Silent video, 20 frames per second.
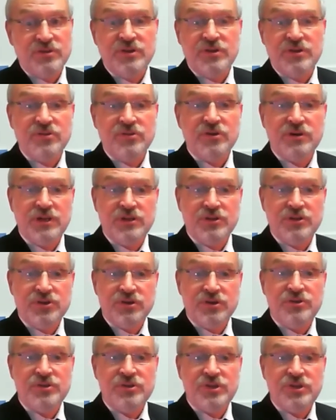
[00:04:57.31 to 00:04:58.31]
concerning
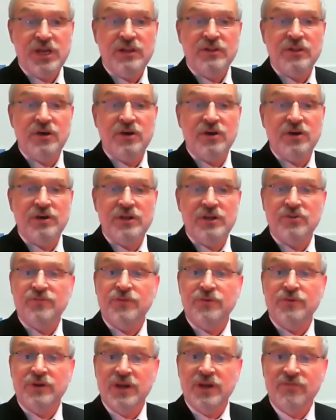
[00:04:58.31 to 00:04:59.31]
church-state law is
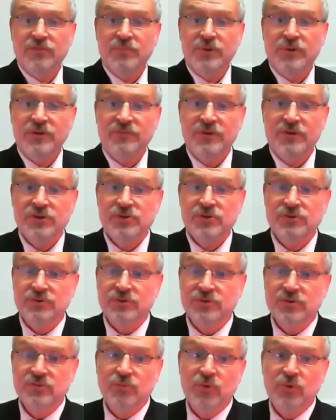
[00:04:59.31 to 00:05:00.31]
for government officials,